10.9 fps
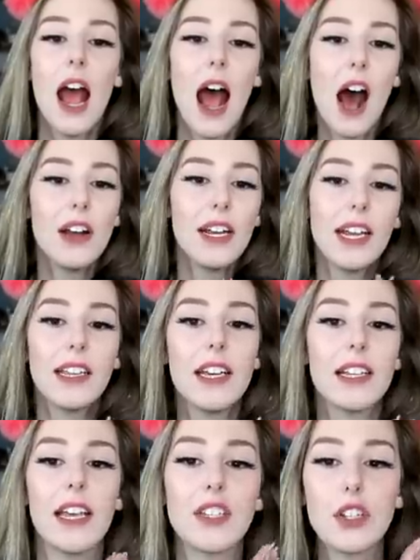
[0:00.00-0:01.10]
How to get the
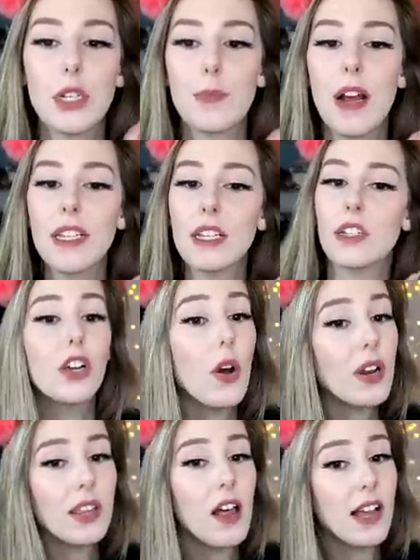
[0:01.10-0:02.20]
accessories and presents. Go to
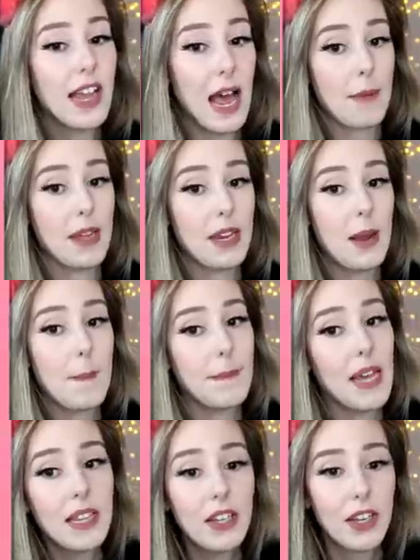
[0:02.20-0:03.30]
the log cabin,
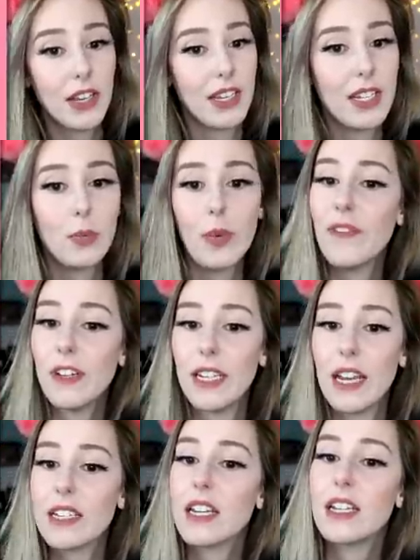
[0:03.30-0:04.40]
make the cookies, wait for
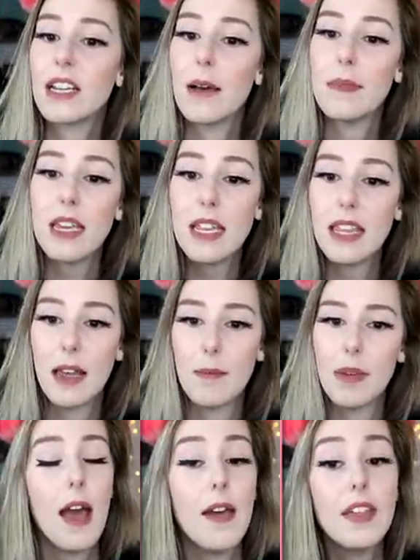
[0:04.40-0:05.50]
Santa to come eat them,
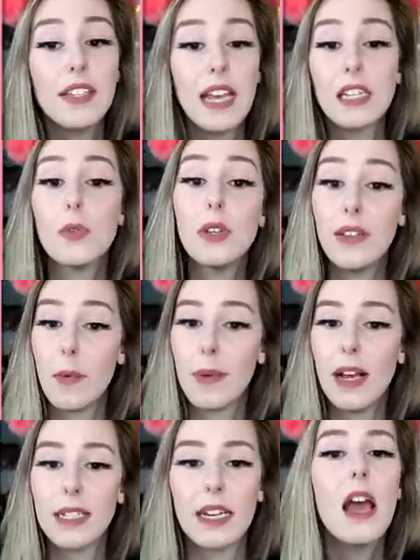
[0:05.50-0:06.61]
and then Santa will leave a
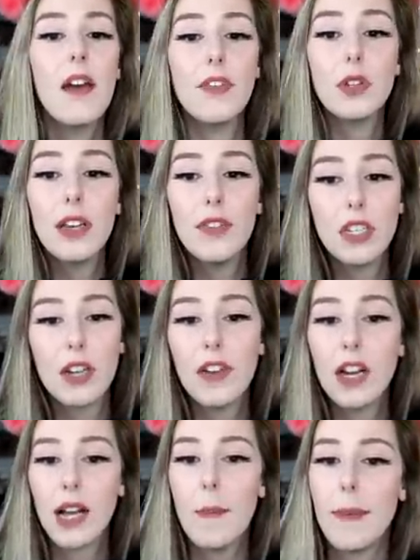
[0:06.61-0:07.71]
present. If you leave the server
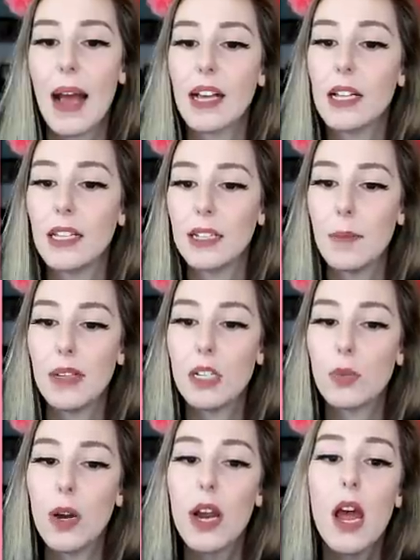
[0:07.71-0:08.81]
and come back and click the place
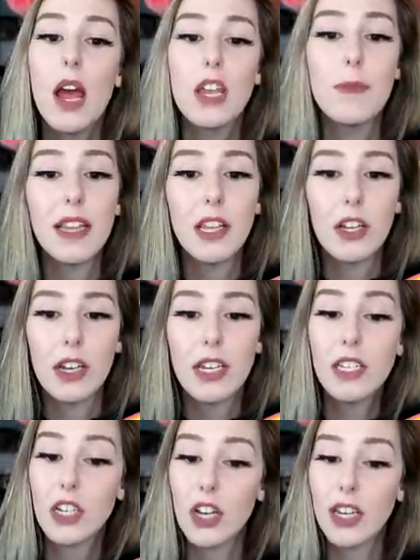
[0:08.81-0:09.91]
where you make the cookies,
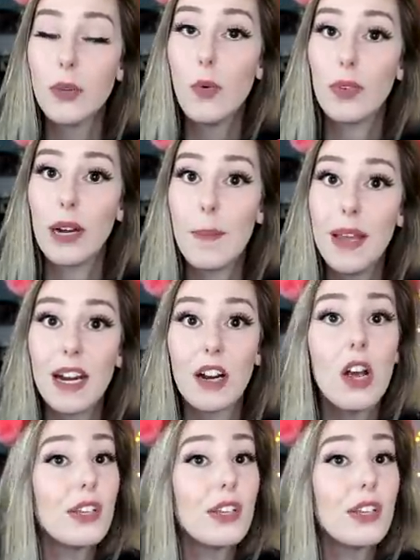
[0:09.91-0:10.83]
the cookie will reappear.